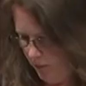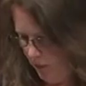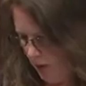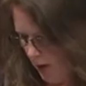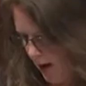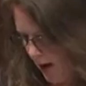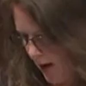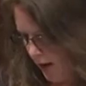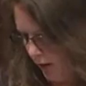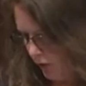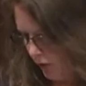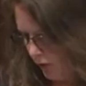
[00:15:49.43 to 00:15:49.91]

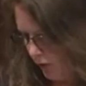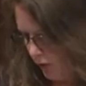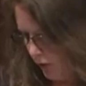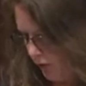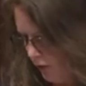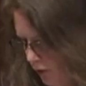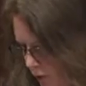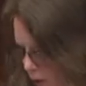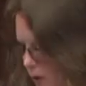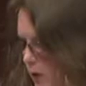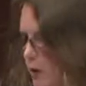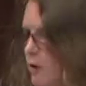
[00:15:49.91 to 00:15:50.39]
as
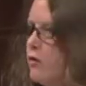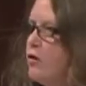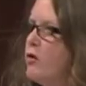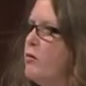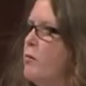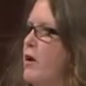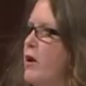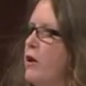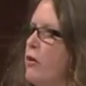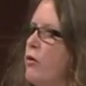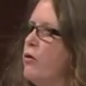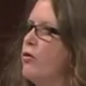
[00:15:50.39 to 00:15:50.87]
the
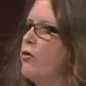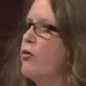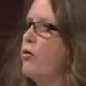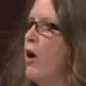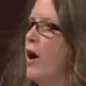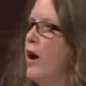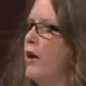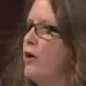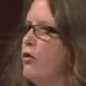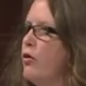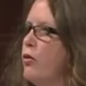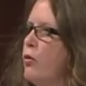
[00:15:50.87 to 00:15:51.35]
speaker is
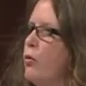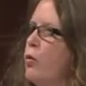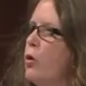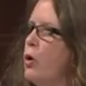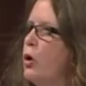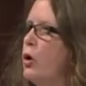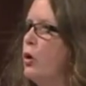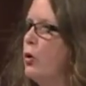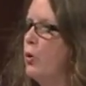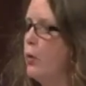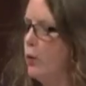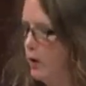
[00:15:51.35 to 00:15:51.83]
trying
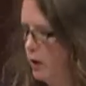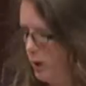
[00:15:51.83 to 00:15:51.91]
to